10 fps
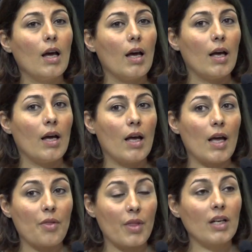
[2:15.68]

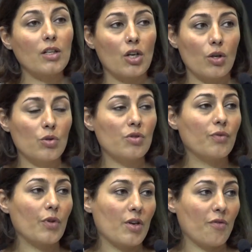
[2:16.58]
And that goes
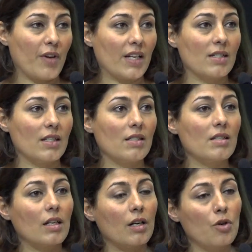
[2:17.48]
for the offences
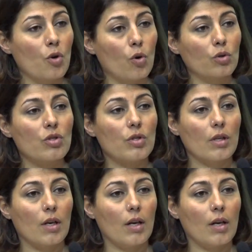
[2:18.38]
that are not